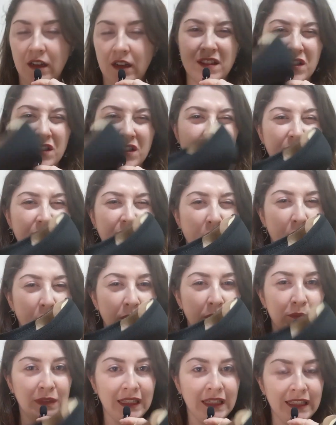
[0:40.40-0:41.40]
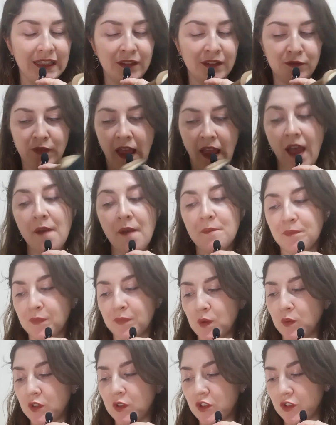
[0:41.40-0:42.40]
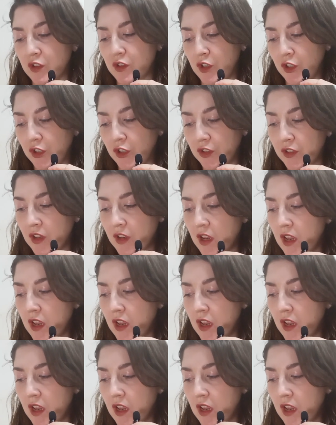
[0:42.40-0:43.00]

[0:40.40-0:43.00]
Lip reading: doesn't go completely flat, which is good.